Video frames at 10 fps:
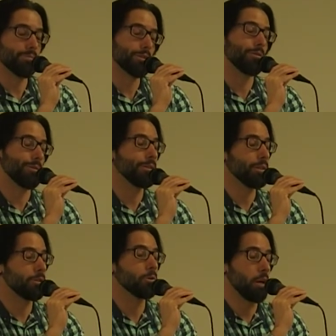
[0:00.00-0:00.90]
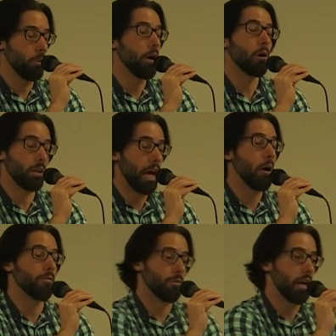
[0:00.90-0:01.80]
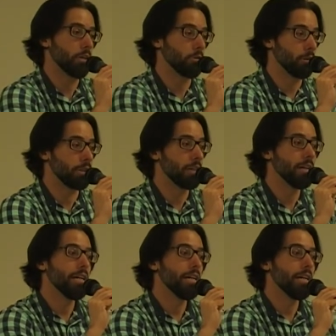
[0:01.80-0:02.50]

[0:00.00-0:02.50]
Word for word: so, so yeah, we are allowing for that currently.